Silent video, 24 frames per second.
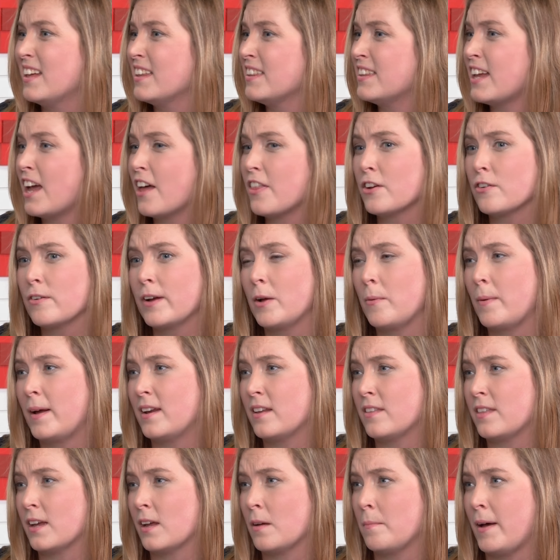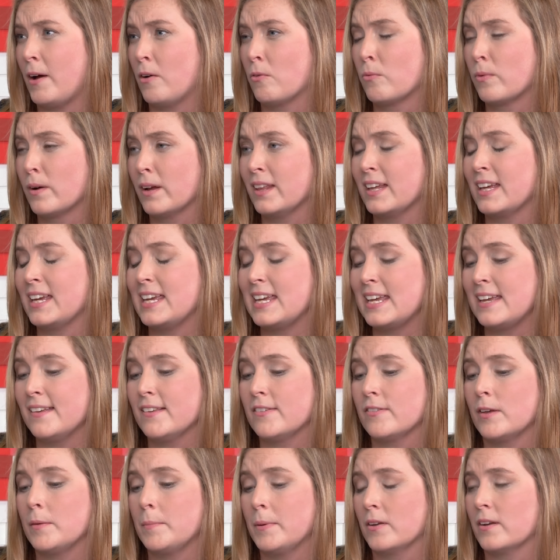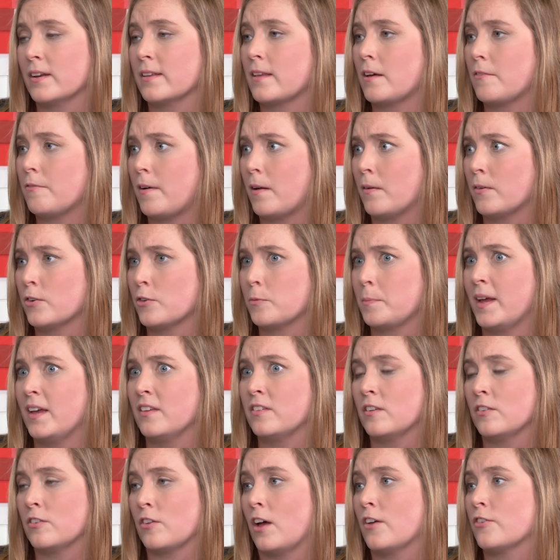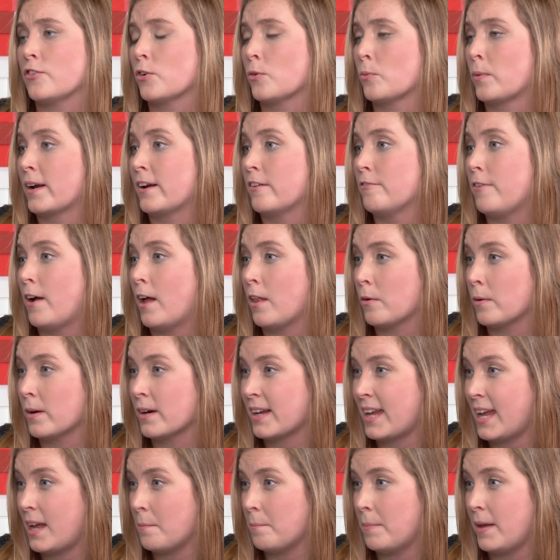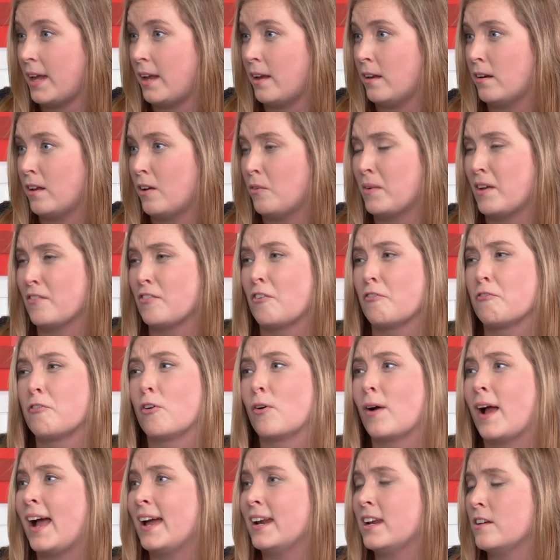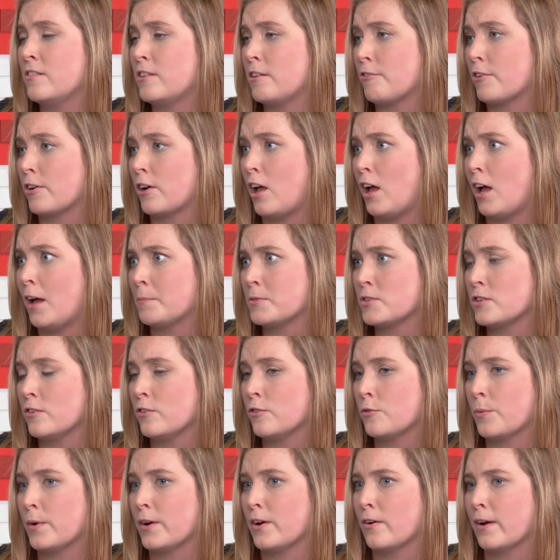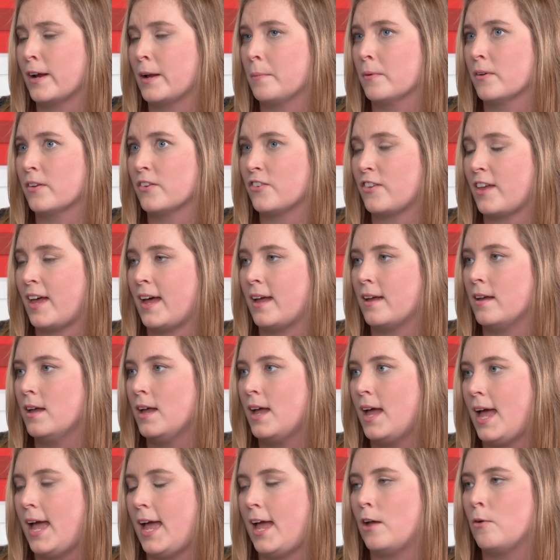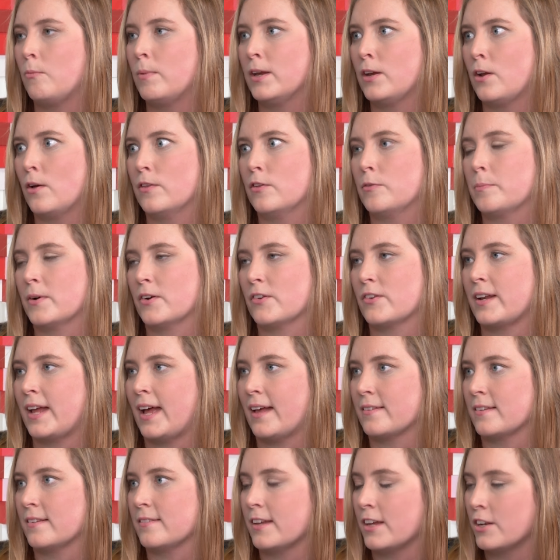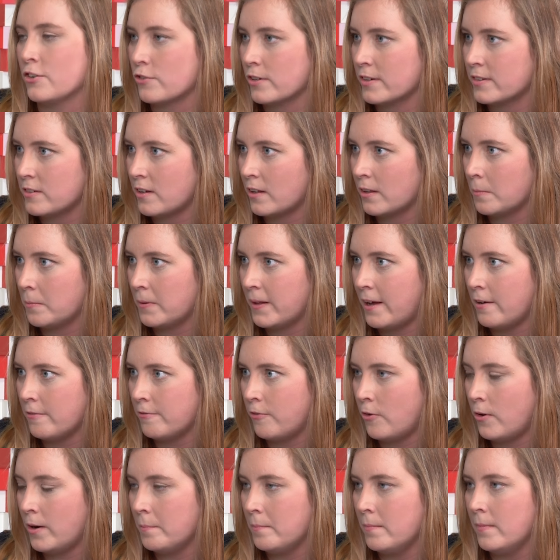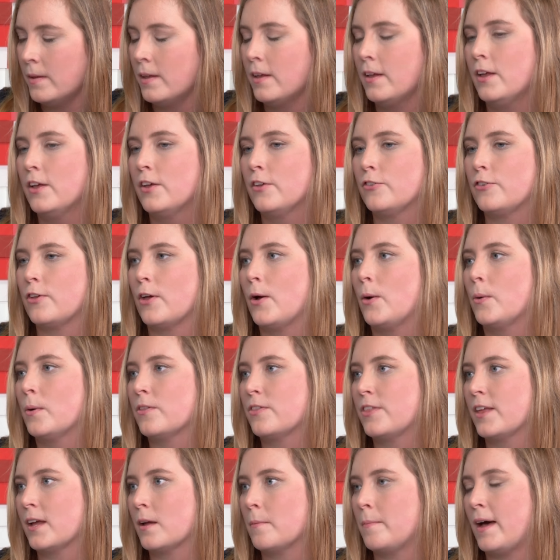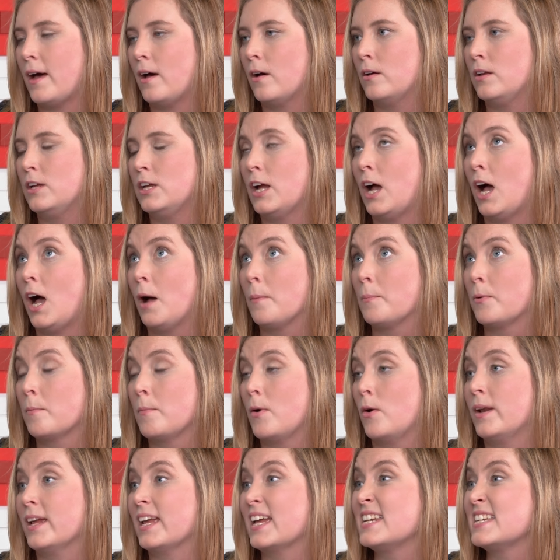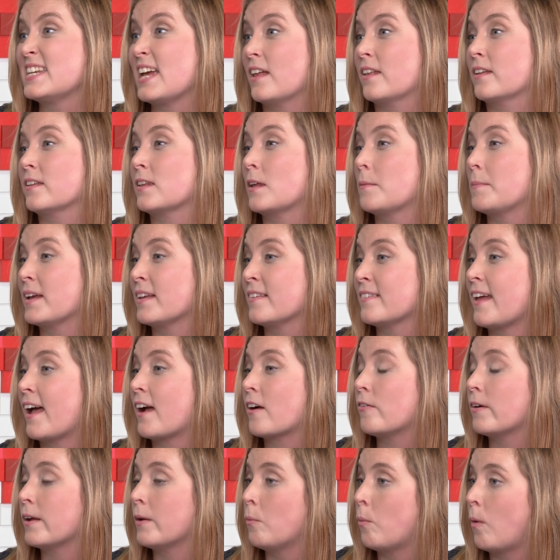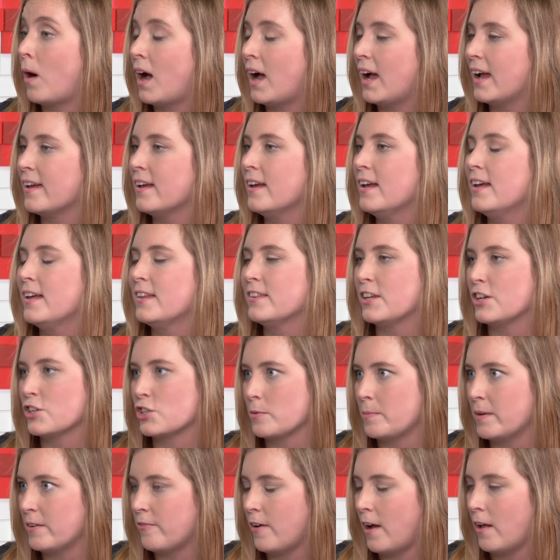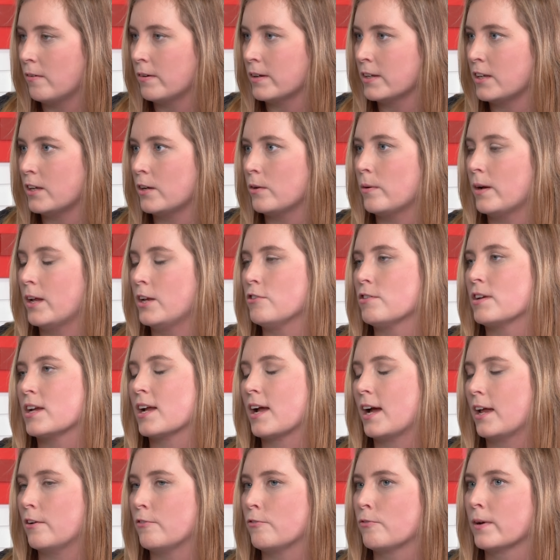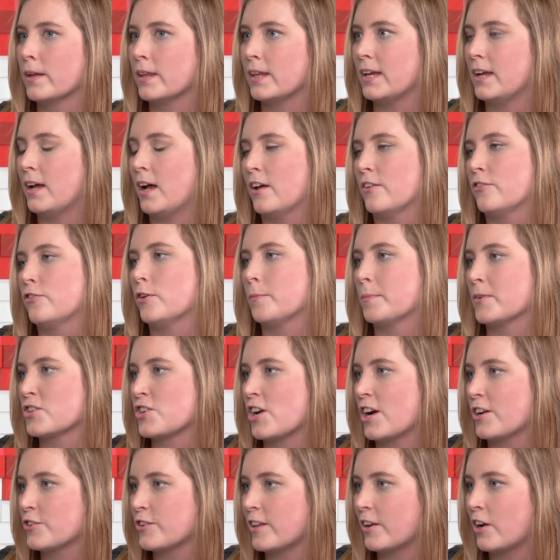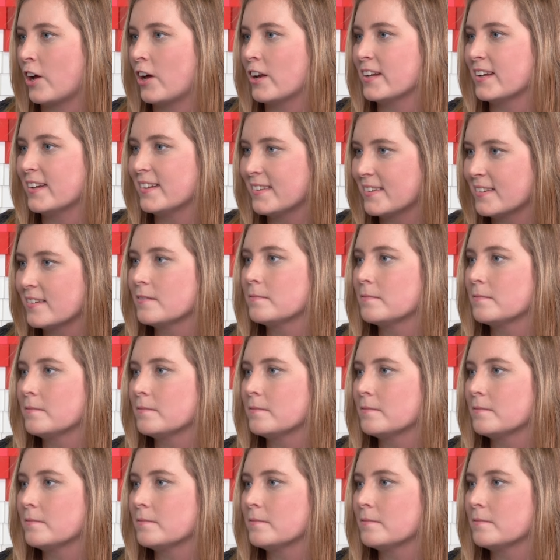The other great way to think about really easily building that followers base is also run a follower campaign. And we have a variety of different options where you're able to say, hey, we know this person has this interest on the platform. So think about promoting and telling them exactly why they should be following you. And you can kind of really supercharge that audience.